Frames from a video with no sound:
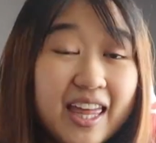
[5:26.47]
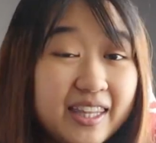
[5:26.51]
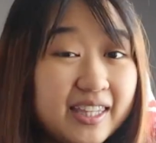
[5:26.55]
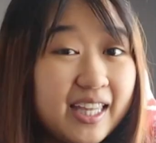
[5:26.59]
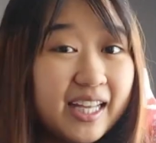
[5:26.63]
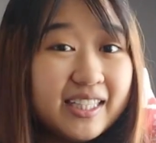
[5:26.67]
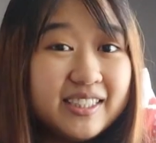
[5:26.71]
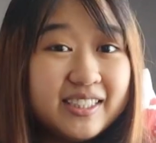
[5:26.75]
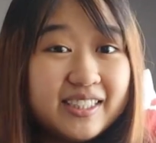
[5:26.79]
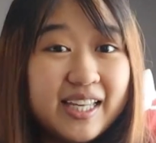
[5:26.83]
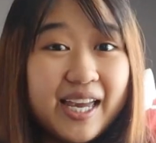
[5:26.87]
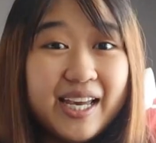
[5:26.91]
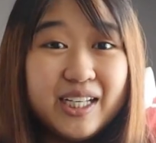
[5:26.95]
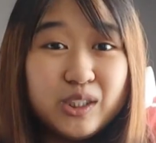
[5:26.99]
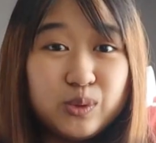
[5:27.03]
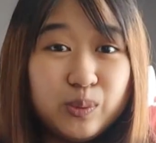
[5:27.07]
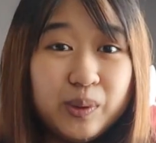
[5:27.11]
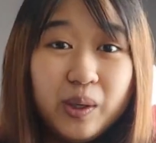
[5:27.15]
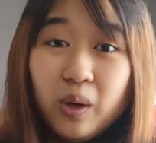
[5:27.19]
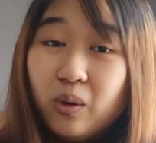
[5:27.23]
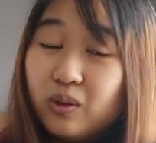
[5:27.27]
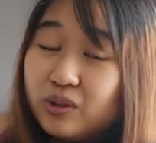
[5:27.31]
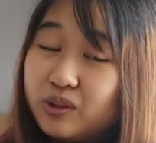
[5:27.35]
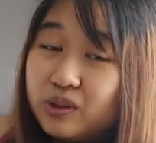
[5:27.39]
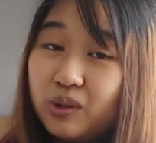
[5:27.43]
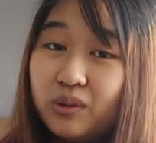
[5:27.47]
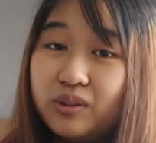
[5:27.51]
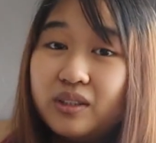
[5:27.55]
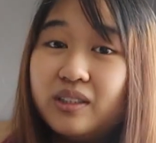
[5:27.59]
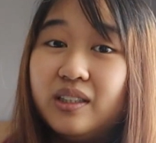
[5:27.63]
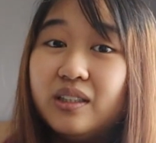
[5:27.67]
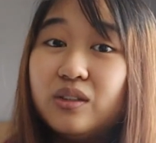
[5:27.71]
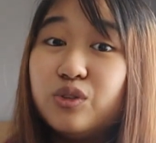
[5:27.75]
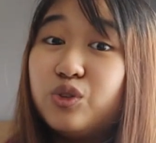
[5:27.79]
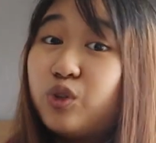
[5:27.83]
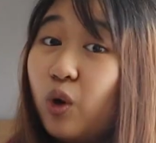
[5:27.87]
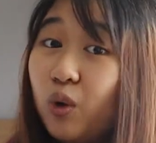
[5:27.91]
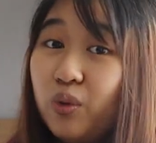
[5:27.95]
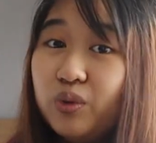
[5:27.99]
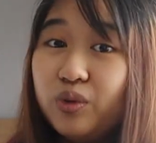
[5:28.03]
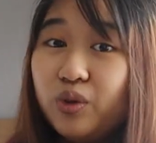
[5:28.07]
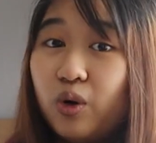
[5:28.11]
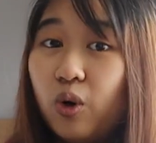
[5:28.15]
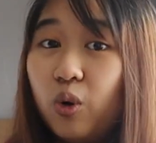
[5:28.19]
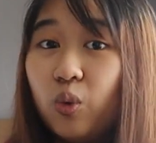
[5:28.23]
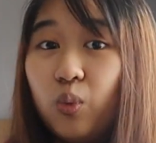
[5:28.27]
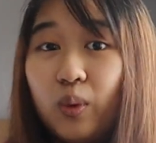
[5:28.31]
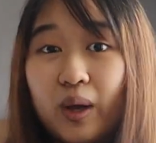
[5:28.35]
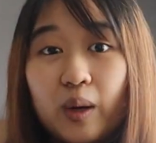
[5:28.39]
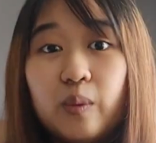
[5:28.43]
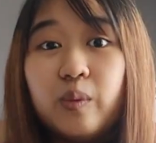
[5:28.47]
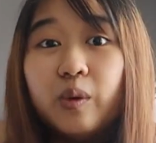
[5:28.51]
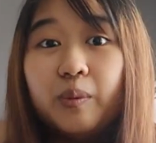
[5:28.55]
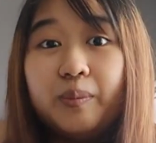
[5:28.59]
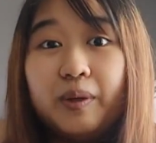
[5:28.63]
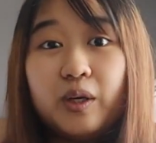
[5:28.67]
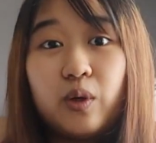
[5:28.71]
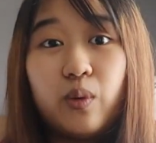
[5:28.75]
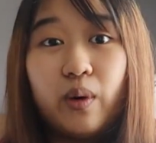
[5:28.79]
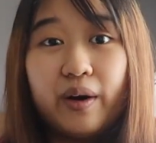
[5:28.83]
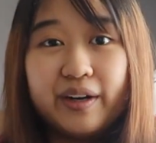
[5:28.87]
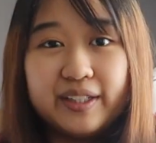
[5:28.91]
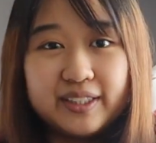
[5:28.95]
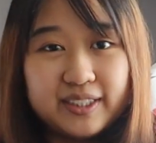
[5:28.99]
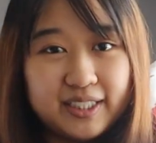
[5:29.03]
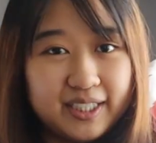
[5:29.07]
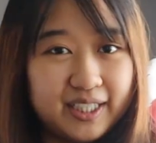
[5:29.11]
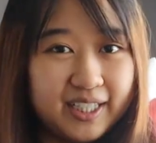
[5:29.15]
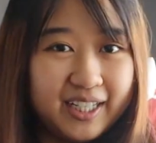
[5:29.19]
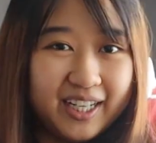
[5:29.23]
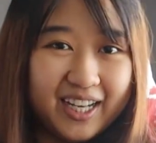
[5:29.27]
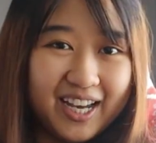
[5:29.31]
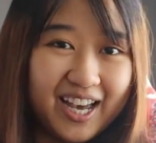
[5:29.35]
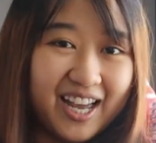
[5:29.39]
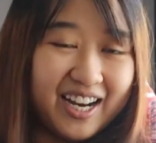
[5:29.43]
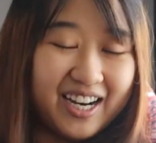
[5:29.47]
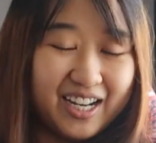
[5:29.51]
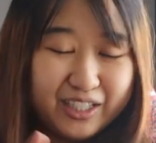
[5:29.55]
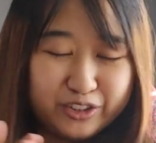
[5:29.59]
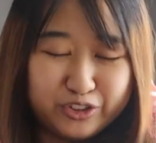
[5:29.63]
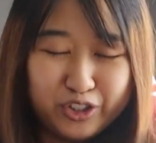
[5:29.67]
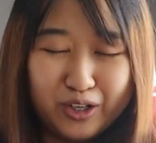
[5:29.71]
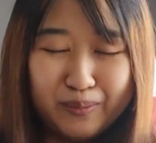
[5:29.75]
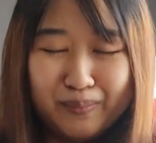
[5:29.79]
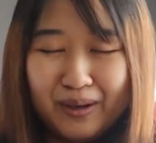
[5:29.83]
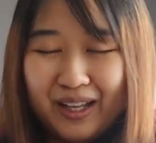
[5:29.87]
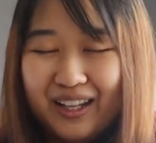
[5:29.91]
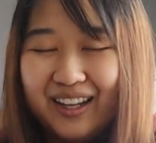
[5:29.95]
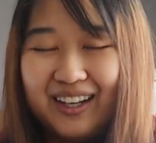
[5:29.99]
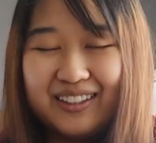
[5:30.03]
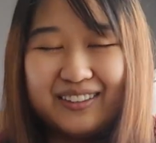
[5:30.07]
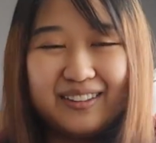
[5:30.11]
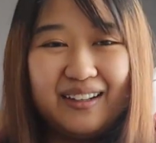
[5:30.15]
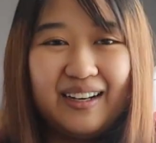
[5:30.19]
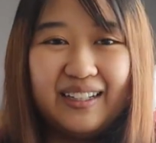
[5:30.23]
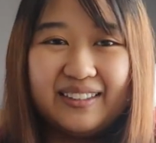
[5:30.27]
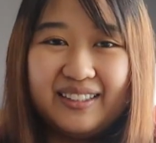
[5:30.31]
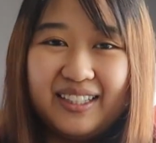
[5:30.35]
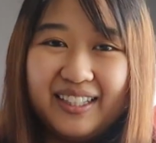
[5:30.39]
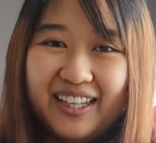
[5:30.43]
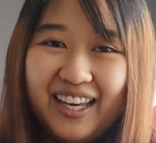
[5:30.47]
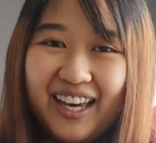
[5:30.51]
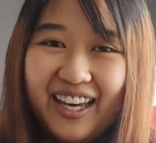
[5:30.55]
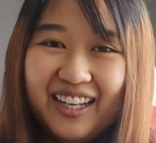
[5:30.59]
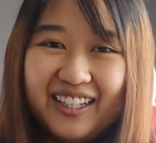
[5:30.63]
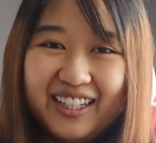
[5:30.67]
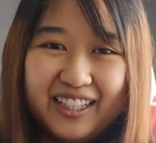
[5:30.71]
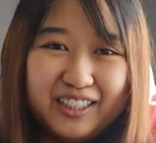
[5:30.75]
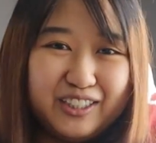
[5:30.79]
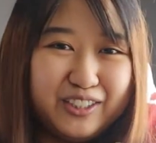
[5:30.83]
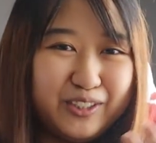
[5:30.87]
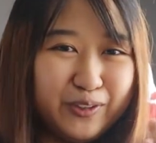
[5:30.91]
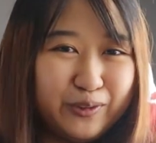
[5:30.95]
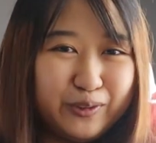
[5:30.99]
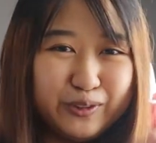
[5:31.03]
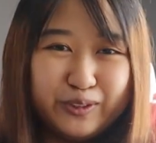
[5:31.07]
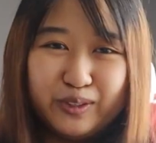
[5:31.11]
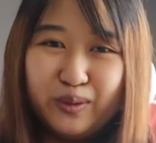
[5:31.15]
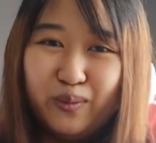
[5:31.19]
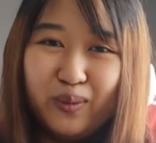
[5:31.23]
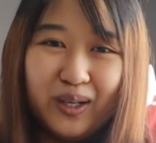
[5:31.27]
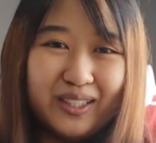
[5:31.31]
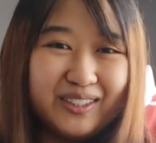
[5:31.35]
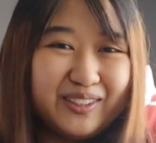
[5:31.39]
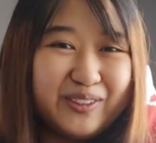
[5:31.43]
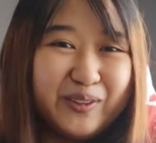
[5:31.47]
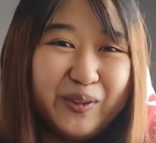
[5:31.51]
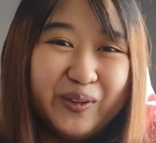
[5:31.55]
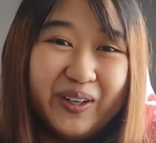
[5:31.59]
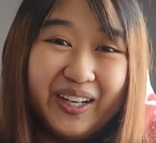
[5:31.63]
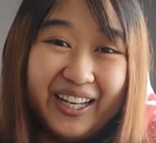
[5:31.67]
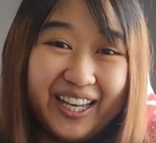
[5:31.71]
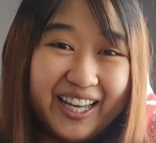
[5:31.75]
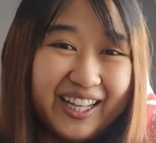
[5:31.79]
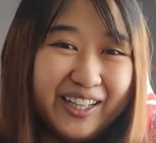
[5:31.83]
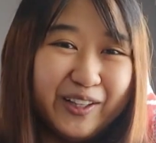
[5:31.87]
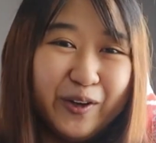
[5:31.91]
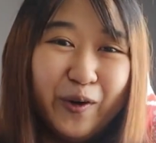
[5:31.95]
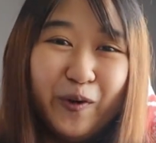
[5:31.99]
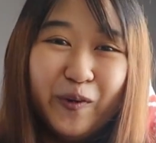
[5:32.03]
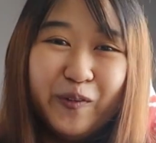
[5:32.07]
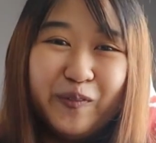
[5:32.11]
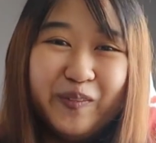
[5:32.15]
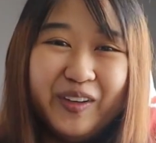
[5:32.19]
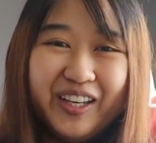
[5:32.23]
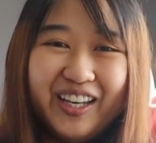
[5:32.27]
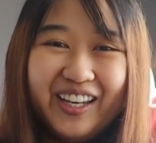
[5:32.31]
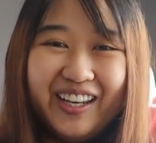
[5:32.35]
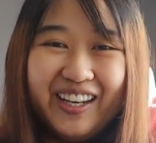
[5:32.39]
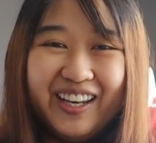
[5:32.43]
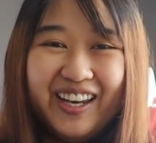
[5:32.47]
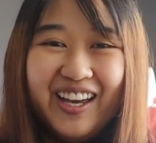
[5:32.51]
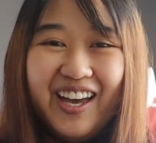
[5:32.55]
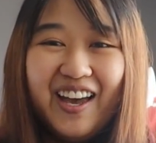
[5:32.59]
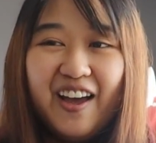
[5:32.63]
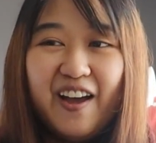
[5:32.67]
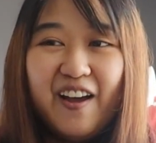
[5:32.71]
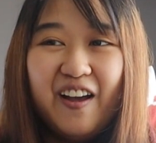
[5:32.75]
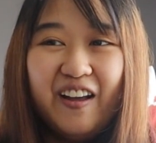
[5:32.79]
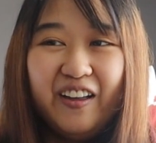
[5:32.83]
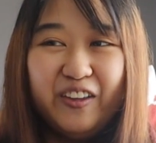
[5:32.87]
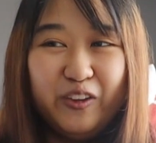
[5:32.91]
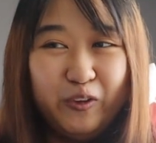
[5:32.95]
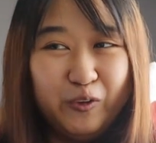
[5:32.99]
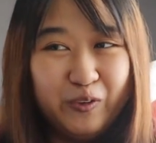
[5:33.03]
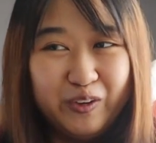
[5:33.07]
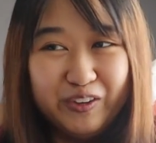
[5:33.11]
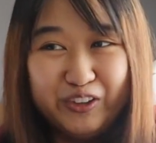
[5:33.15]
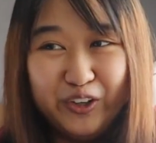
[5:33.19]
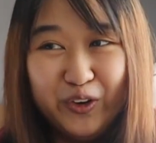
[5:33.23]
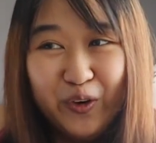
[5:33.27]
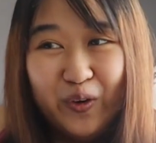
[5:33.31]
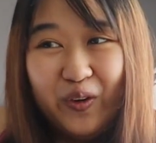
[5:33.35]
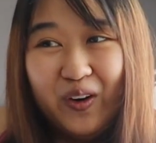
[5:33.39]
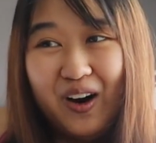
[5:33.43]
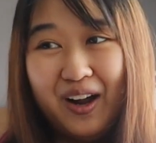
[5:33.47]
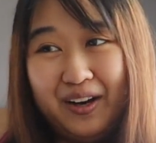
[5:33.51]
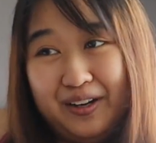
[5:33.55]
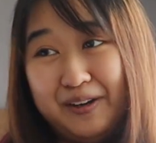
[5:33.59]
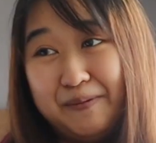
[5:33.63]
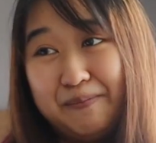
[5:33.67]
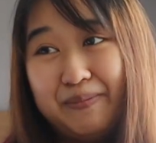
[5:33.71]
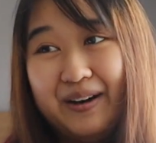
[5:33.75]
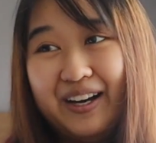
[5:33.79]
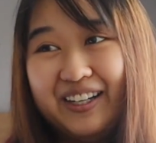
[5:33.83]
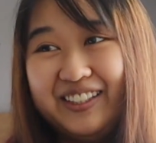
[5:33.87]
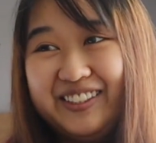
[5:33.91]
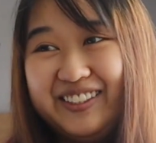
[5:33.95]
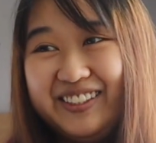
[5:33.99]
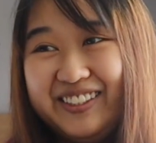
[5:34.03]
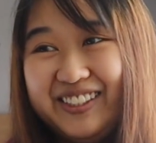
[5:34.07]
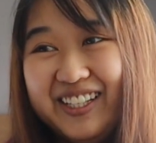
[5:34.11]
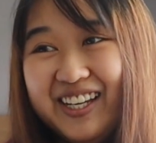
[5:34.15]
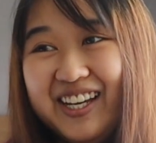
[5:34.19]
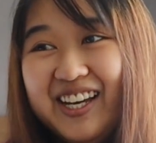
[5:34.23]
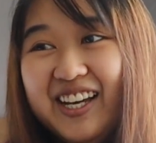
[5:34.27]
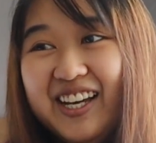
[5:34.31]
At that stage, we also still don't know where we'll be quarantining at. I tried my luck to ask again, and she also once again told me, you will know on the bus.